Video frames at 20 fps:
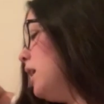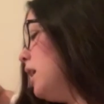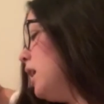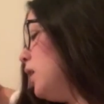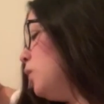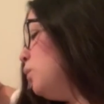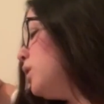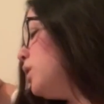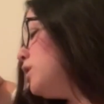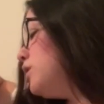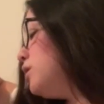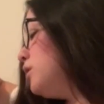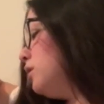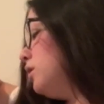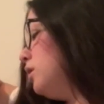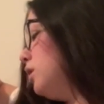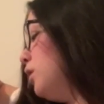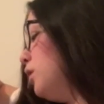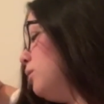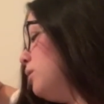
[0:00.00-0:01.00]
And when you're
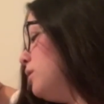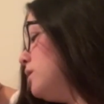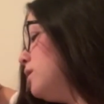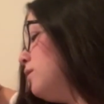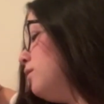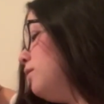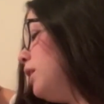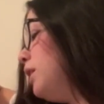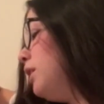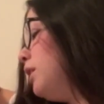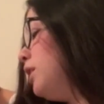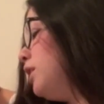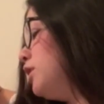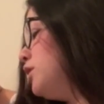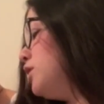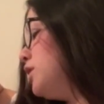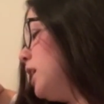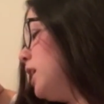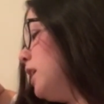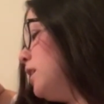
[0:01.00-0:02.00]
alone, there's a very
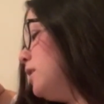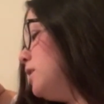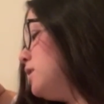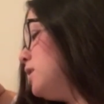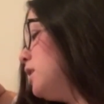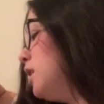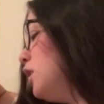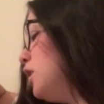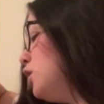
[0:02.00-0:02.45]
good chance